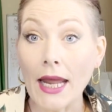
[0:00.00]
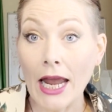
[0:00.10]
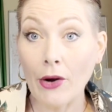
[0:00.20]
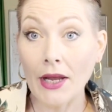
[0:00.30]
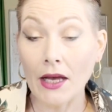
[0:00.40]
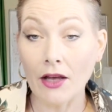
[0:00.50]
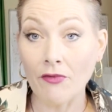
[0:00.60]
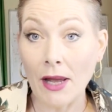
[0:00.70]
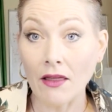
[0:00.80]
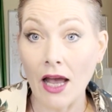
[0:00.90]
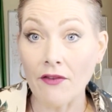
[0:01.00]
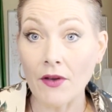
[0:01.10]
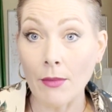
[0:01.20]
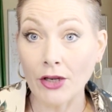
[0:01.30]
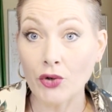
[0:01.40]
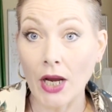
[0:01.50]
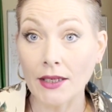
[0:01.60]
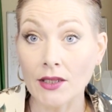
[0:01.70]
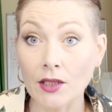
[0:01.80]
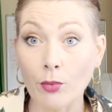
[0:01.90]
area of my life am I
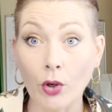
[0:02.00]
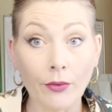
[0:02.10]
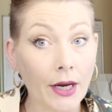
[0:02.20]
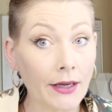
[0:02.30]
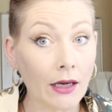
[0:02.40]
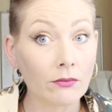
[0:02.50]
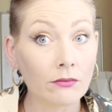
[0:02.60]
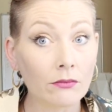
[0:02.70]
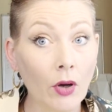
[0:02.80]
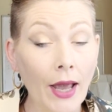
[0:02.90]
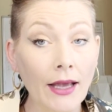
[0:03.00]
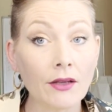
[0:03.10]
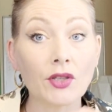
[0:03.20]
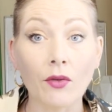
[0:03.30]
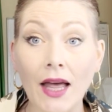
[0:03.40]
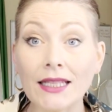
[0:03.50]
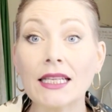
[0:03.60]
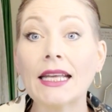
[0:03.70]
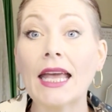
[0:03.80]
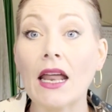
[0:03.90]
trying to support right now? Okay, so that's
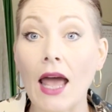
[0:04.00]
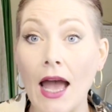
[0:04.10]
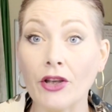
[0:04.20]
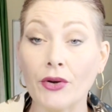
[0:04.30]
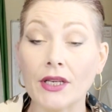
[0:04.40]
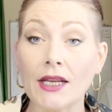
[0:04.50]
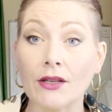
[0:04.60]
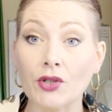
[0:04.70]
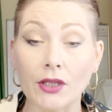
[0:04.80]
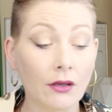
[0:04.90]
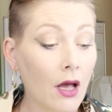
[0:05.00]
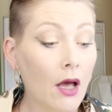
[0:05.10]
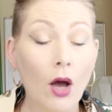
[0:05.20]
going to get at your intention.